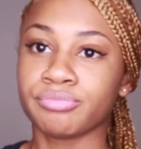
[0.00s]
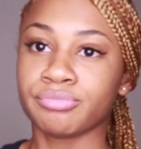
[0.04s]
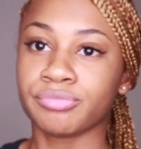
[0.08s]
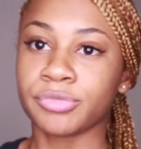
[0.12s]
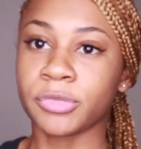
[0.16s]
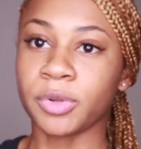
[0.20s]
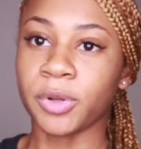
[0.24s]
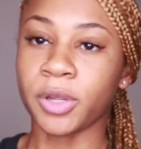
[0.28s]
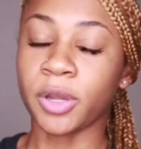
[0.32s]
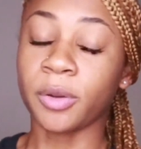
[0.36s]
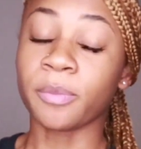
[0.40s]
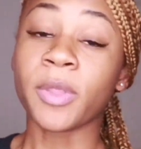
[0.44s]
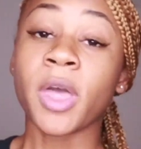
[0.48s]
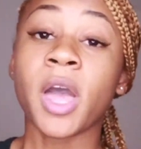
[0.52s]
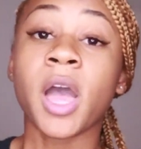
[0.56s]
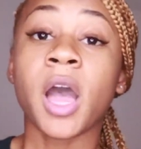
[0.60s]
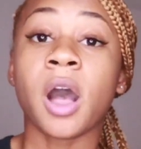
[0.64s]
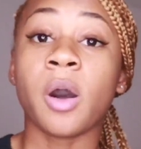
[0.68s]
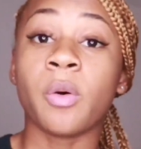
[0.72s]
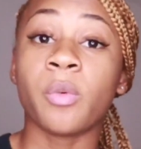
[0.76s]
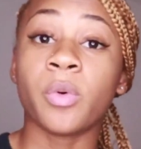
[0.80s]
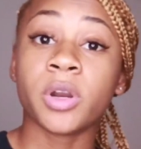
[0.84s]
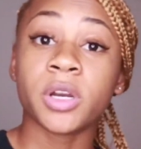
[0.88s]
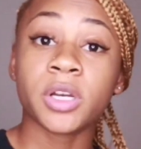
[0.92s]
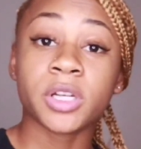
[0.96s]
there we go.
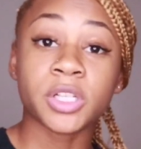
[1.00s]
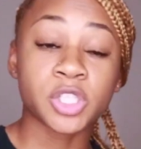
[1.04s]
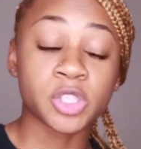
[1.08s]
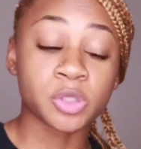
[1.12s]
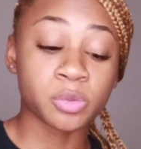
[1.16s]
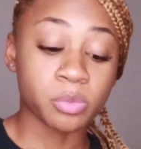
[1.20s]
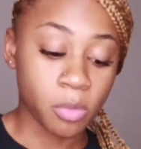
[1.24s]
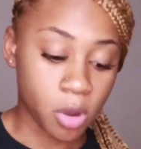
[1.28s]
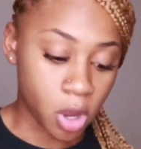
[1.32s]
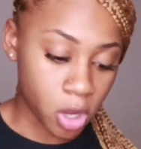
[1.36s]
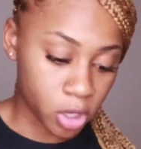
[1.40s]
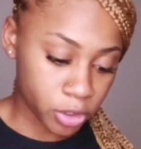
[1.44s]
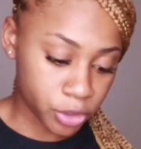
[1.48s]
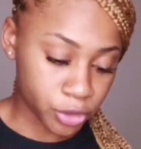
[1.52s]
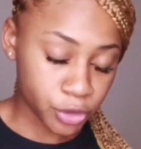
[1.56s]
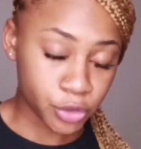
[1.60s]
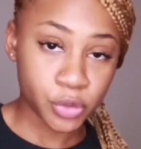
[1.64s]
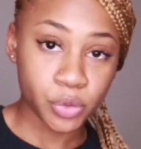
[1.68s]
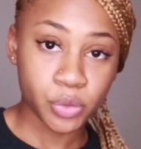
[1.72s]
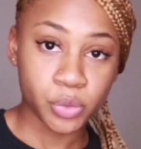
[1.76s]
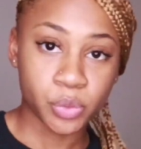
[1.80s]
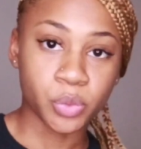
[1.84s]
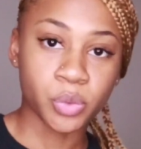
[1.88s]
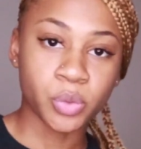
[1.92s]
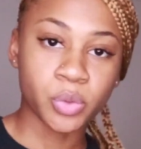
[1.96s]
I wanted a smaller
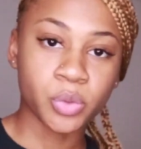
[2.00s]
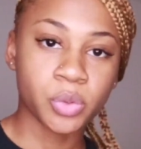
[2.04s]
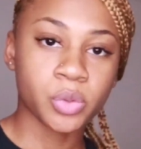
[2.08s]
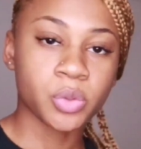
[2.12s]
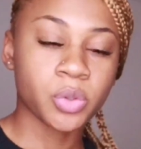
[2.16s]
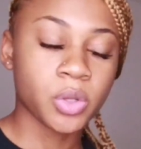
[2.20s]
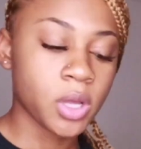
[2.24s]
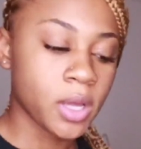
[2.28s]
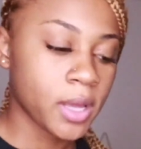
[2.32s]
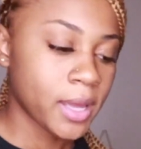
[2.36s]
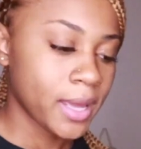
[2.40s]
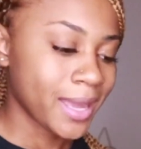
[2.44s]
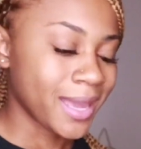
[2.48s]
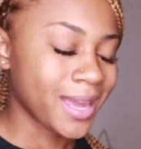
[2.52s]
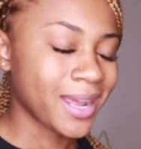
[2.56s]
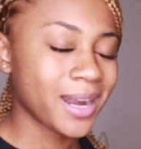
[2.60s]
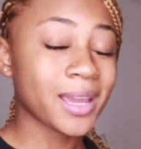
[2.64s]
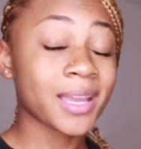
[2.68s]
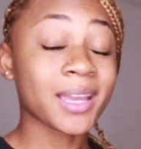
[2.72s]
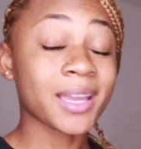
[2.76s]
stool and I